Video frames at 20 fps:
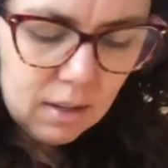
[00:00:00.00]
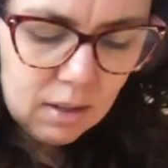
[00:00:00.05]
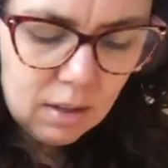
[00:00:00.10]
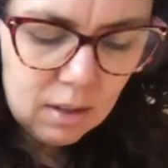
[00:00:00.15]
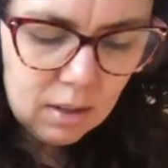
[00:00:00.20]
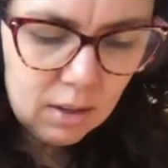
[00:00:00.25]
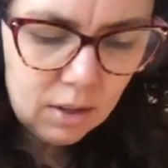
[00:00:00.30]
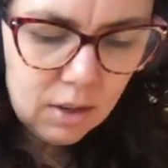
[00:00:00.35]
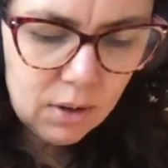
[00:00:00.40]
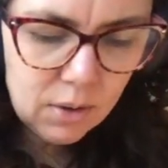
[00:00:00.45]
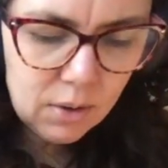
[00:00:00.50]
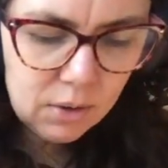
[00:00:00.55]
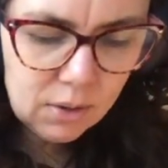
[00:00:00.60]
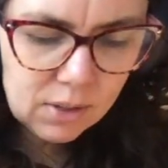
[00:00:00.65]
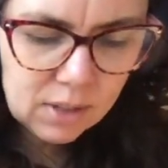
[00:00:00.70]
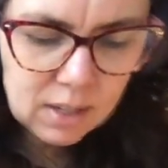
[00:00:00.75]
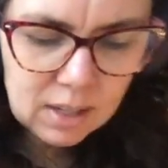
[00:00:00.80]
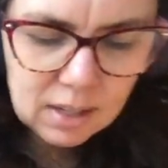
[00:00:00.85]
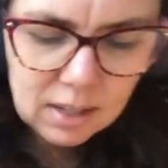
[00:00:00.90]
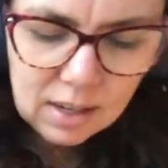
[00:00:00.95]
clothes,
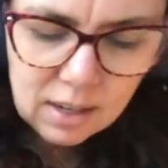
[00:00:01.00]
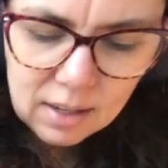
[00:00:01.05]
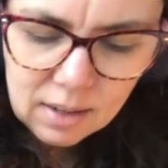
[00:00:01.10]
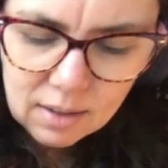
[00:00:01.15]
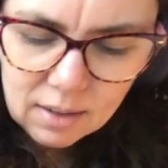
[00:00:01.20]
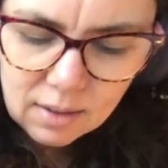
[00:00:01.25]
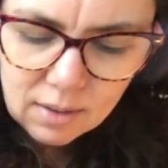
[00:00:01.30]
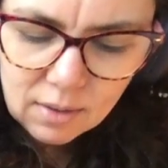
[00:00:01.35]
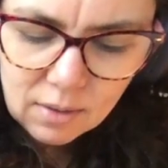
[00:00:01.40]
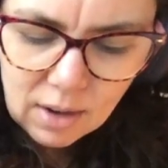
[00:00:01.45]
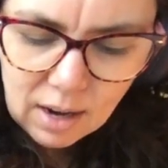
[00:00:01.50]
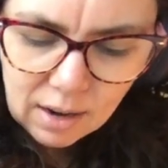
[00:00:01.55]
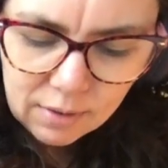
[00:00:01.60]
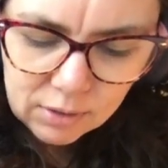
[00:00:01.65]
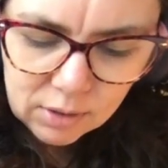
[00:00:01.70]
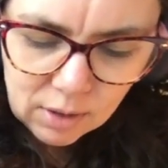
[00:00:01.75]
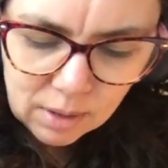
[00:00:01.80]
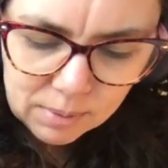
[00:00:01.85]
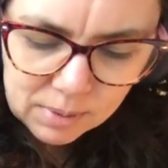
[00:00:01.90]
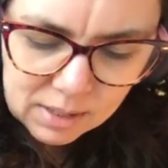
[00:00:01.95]
and
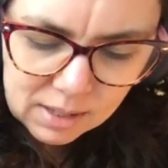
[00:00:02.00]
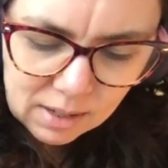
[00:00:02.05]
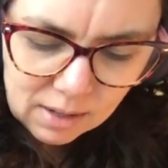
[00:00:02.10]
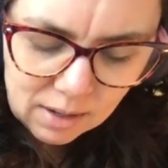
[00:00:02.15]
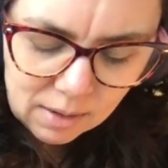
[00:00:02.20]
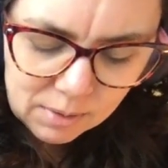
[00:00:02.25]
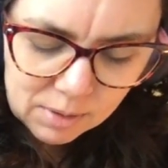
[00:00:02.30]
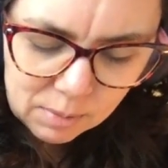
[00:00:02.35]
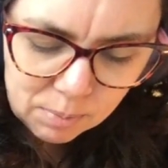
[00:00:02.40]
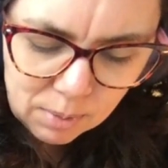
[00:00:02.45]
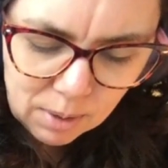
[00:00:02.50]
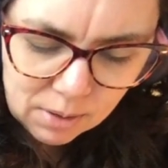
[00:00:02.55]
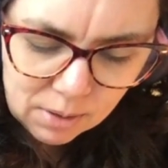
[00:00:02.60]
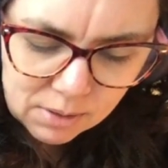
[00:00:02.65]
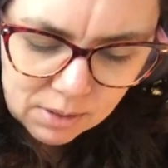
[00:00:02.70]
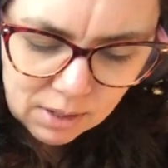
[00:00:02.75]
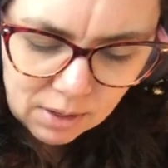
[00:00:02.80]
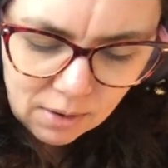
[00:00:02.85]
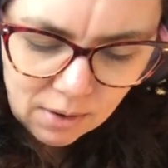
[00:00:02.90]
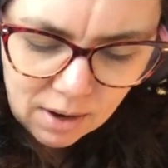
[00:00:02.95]
after I was there, I was
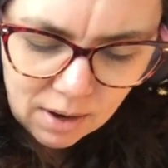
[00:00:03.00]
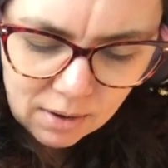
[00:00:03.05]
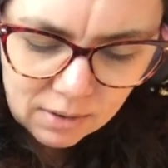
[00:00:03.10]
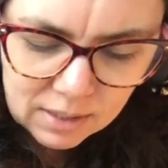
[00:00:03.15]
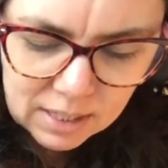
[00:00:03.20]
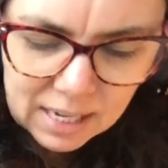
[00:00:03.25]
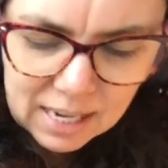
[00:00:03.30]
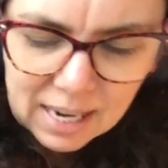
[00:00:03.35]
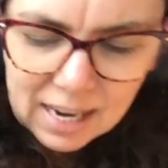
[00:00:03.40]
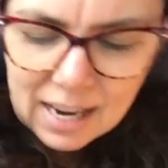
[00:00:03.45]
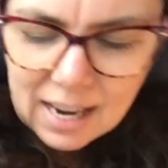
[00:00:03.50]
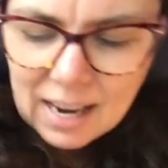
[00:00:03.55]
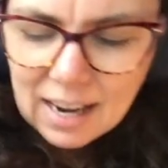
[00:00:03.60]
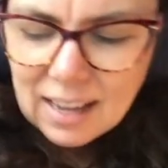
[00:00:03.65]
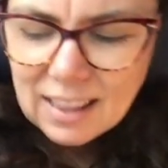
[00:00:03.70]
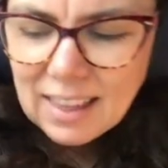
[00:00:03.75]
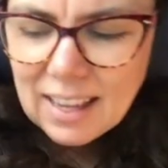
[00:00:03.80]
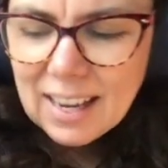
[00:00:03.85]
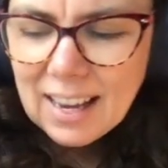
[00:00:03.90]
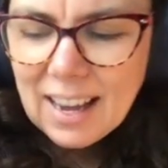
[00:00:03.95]
browsing around,
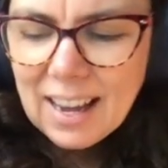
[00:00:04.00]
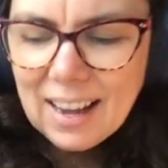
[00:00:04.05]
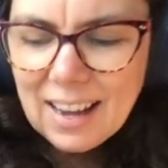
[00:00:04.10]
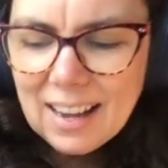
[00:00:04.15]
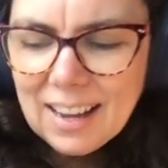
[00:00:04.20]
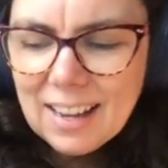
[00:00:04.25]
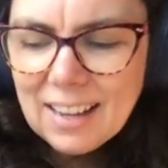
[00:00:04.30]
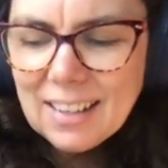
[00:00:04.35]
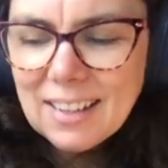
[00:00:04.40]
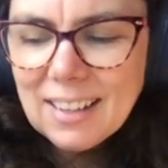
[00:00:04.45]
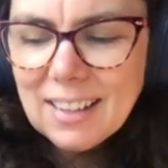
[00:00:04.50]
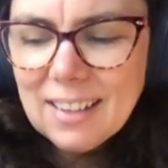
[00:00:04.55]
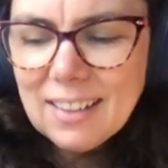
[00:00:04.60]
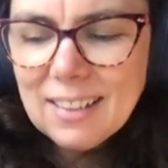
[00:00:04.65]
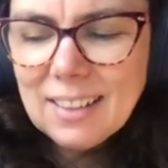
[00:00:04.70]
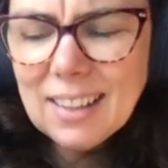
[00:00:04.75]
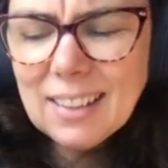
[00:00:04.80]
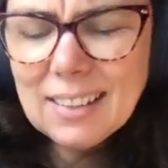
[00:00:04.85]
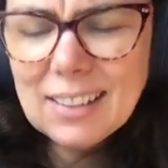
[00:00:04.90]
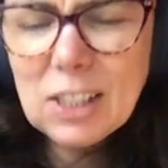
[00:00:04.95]
and they had
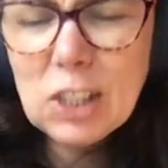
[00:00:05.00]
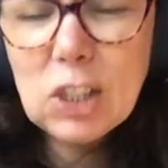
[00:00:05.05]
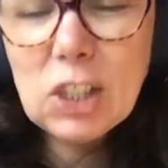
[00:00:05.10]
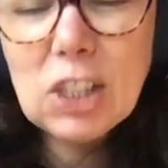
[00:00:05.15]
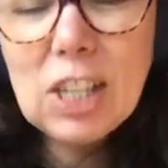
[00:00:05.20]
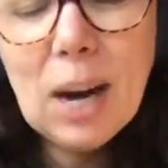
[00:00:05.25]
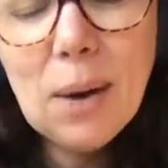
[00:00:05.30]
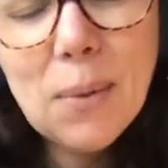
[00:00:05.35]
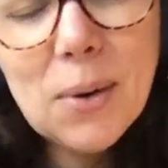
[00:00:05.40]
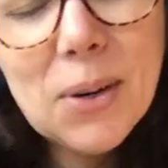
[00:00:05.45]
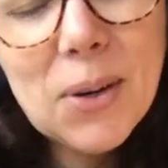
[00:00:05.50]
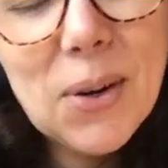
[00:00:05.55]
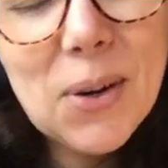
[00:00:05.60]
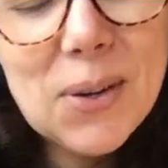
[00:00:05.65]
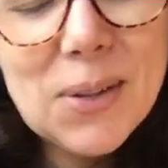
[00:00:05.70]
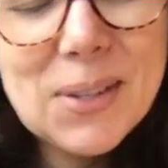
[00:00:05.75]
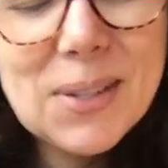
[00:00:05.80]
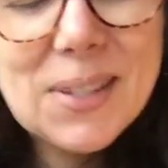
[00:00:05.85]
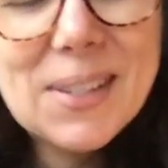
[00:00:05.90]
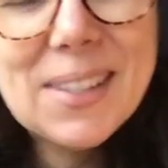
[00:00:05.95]
they had shower
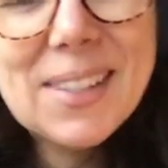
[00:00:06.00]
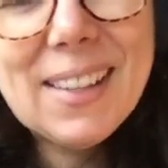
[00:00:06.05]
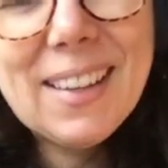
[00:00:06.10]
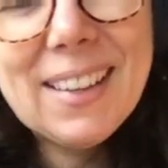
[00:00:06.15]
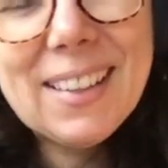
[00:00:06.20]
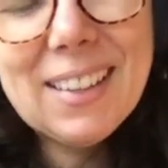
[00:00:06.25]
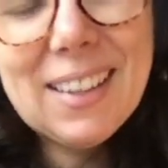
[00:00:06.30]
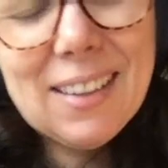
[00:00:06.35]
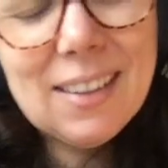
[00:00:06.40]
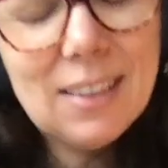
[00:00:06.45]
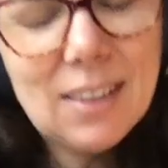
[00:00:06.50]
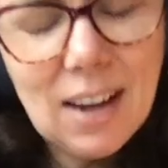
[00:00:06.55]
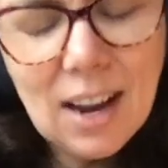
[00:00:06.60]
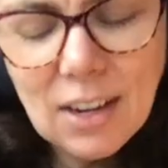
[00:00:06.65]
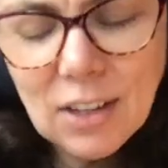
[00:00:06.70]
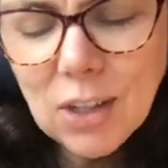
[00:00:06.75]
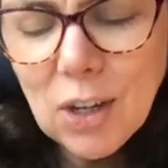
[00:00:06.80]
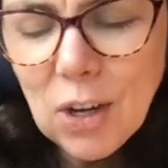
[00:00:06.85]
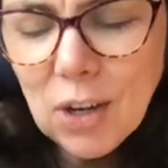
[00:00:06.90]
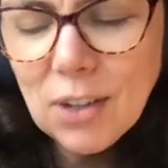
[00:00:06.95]
curtains like and
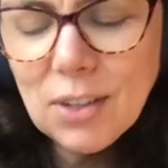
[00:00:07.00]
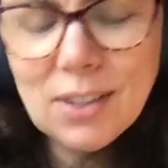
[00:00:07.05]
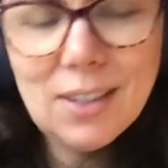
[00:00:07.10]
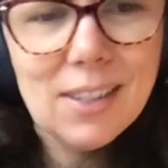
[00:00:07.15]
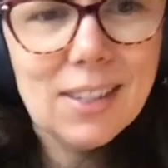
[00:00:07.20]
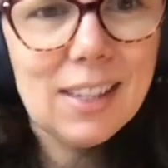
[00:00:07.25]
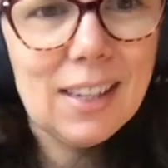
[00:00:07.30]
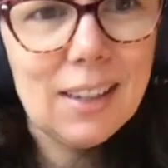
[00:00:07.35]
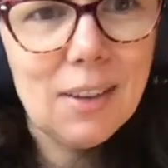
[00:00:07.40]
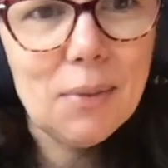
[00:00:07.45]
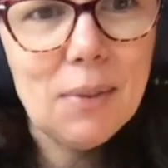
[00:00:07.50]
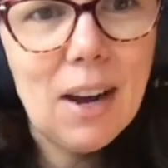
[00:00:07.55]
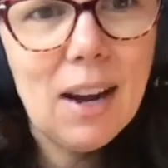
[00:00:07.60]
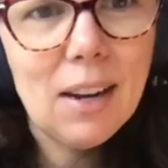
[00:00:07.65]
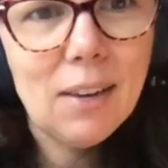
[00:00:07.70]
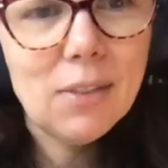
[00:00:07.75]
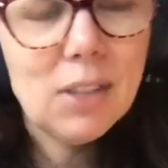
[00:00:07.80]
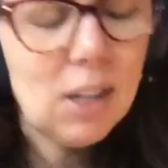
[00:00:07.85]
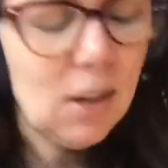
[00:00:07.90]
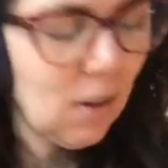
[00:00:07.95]
and curtains like a rack
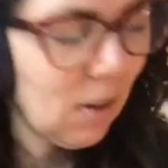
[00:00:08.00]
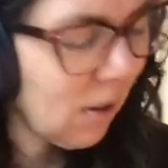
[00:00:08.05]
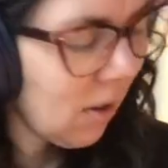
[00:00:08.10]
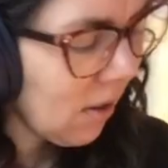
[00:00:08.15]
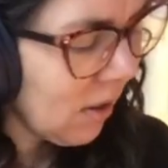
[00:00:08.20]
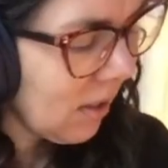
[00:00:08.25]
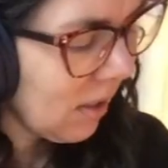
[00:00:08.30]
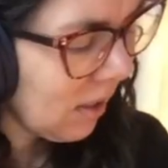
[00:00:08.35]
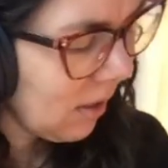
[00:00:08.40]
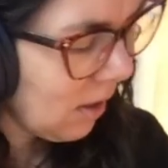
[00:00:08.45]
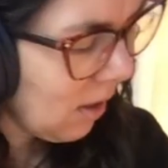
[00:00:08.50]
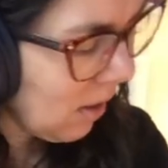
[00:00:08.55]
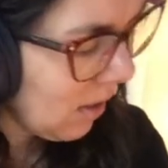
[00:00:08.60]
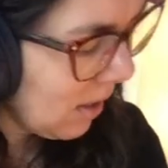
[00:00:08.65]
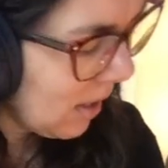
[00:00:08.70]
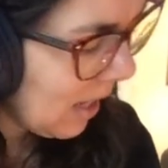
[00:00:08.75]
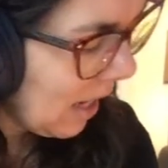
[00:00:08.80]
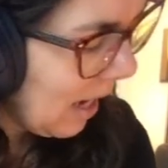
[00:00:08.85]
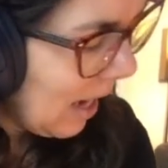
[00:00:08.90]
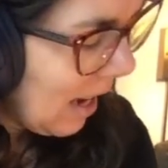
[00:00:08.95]
of shower curtains and
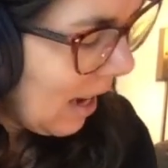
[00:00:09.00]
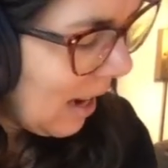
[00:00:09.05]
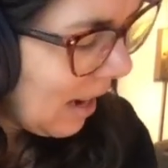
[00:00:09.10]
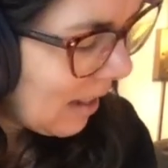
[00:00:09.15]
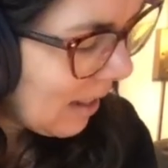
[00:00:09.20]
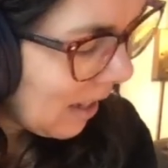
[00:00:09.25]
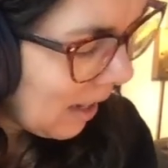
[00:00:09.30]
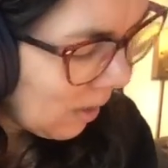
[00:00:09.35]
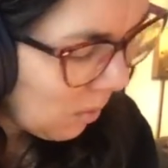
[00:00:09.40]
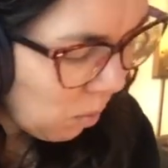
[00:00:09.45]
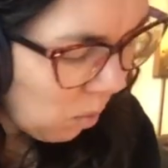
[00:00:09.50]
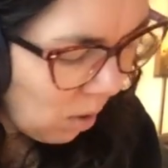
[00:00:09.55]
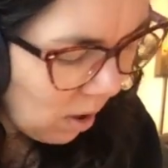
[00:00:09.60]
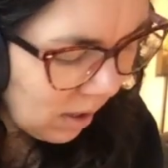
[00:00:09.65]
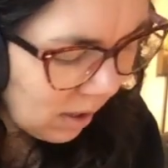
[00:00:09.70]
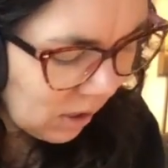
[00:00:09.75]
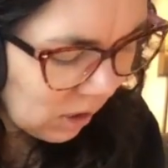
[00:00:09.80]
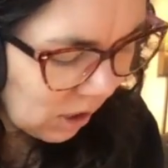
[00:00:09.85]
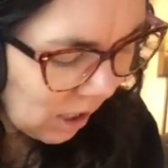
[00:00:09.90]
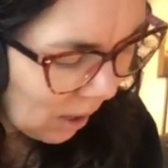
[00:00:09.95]
curtains, and they had
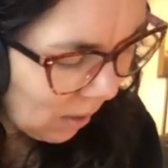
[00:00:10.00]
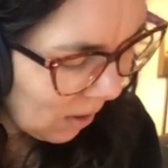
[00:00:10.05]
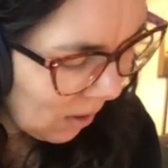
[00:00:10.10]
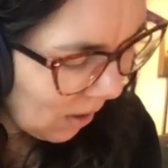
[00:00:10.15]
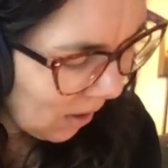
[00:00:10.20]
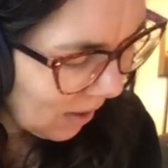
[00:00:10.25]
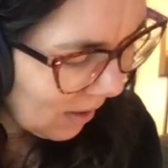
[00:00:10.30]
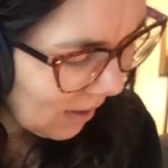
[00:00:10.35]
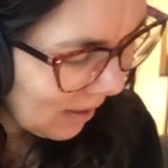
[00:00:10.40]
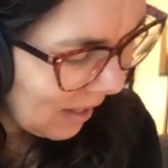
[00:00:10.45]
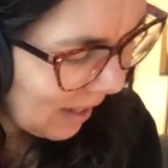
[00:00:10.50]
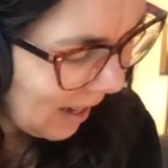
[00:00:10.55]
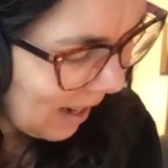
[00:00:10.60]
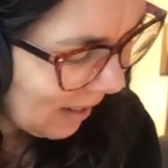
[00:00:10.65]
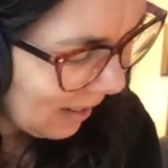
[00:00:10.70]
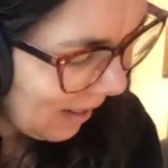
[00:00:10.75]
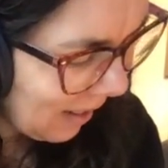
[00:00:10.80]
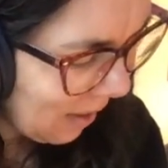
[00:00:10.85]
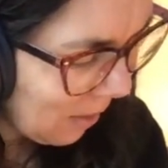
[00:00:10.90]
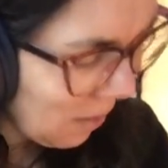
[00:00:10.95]
one shower curtain that
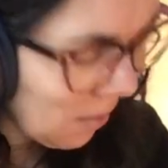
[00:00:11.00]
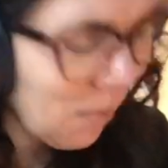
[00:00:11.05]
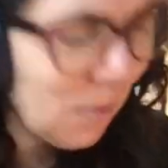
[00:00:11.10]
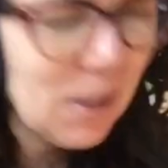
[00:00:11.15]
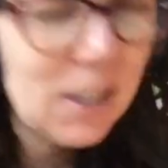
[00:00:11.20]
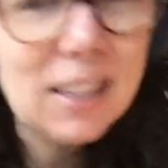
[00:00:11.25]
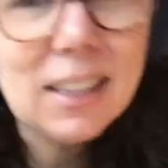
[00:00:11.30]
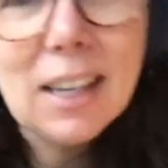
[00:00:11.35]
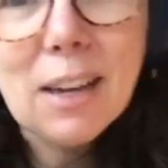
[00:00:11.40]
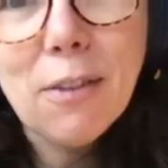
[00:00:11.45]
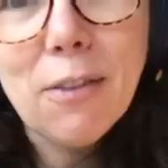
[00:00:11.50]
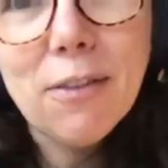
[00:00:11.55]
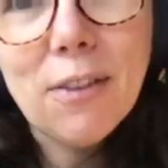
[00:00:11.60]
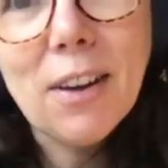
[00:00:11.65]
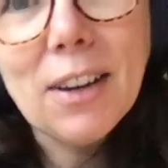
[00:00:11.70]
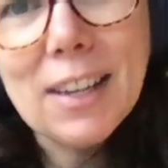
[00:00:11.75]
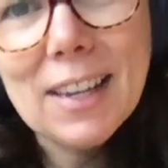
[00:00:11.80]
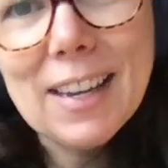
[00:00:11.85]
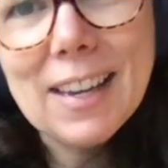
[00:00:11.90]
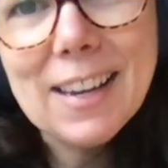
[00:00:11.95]
had like a really
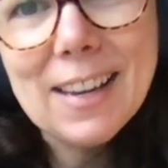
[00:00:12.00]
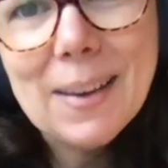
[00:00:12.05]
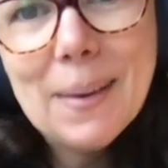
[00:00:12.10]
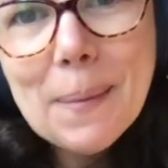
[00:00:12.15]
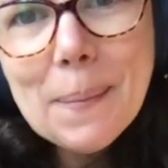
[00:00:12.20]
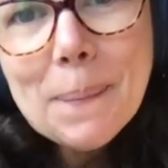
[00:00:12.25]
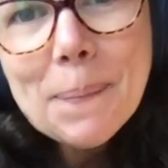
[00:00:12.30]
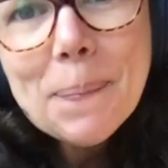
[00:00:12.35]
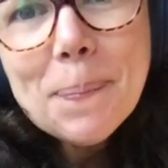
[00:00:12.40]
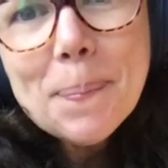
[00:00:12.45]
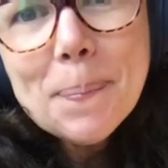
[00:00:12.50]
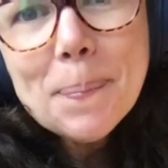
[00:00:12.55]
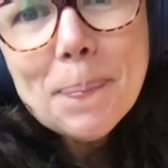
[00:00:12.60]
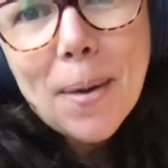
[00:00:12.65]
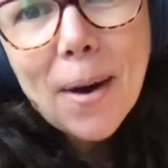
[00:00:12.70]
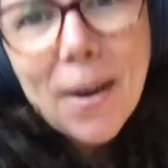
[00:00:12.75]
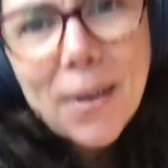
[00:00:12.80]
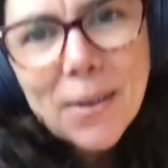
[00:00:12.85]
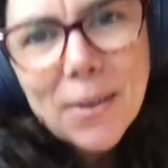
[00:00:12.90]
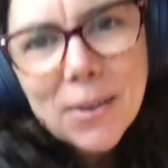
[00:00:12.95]
funky
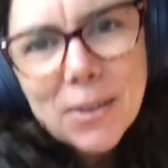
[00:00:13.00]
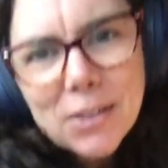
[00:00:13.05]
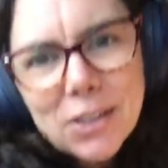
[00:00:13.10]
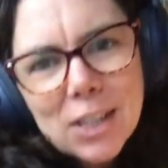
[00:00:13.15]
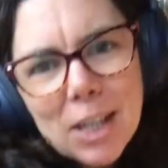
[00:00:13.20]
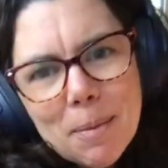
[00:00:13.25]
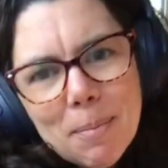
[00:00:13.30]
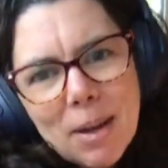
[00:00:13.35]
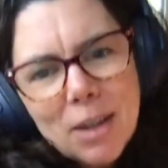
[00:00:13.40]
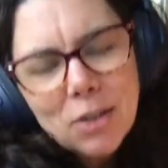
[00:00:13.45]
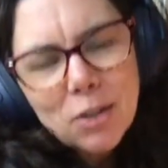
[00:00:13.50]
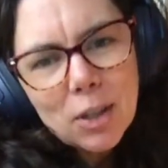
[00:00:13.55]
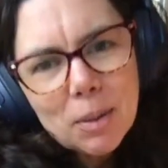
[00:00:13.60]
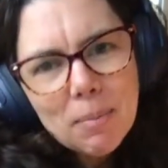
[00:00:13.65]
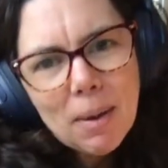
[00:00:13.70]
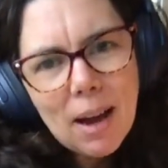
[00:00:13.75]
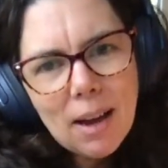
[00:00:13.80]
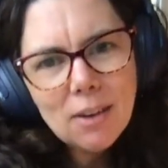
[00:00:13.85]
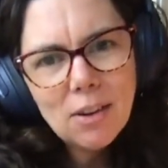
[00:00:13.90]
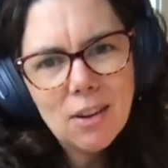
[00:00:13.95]
modern geometric
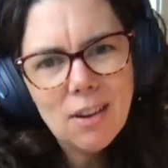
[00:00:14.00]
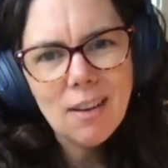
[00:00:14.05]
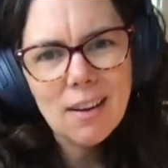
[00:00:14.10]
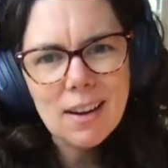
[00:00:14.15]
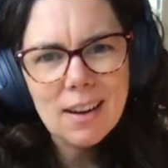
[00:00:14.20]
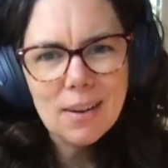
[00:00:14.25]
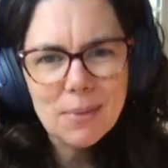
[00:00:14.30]
pattern on it.